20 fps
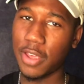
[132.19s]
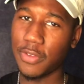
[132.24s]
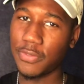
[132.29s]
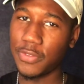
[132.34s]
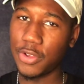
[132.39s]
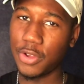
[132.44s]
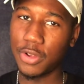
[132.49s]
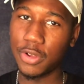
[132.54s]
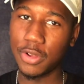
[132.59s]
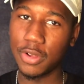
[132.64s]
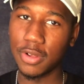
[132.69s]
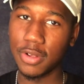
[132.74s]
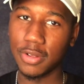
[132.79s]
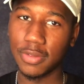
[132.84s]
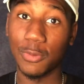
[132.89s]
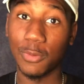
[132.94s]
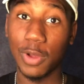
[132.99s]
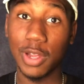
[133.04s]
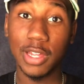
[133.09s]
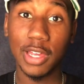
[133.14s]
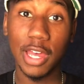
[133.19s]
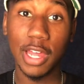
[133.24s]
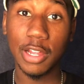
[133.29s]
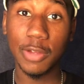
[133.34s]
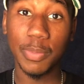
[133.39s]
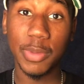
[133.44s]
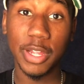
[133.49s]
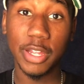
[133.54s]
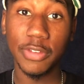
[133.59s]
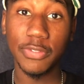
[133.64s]
If you're running out
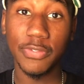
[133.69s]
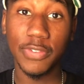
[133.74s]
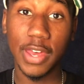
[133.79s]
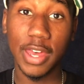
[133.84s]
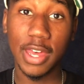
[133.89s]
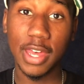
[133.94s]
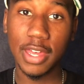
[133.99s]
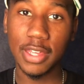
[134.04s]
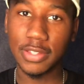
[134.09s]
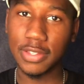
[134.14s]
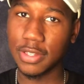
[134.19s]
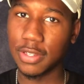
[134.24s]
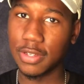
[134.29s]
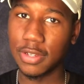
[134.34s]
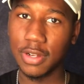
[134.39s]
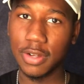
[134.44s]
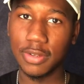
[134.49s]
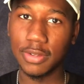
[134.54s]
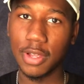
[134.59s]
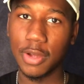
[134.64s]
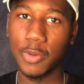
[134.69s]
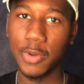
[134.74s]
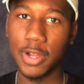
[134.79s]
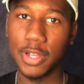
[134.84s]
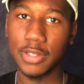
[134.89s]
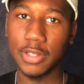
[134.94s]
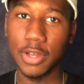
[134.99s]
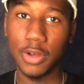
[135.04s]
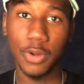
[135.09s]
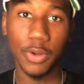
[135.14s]
of money fast and you don't know where
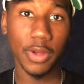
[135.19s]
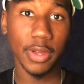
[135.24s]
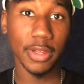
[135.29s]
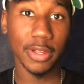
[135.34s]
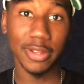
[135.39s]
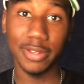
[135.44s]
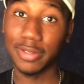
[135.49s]
it's going,